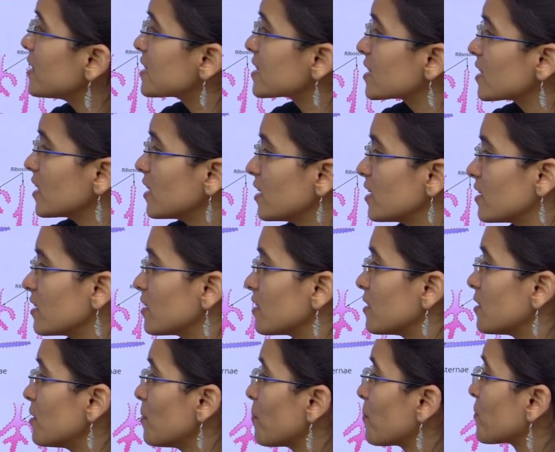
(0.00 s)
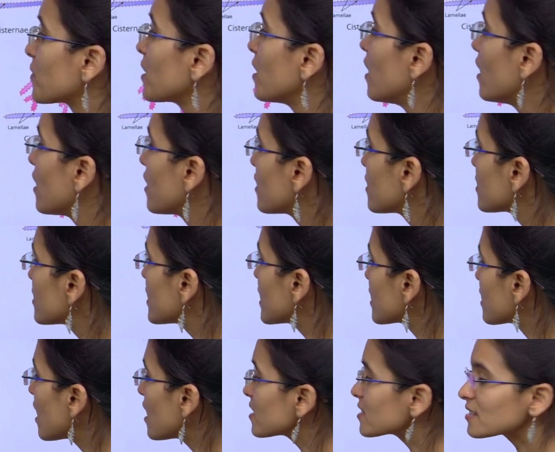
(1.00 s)
see here, there
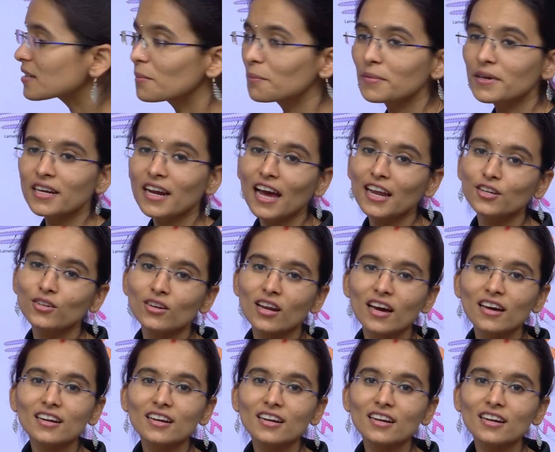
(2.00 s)
are some granular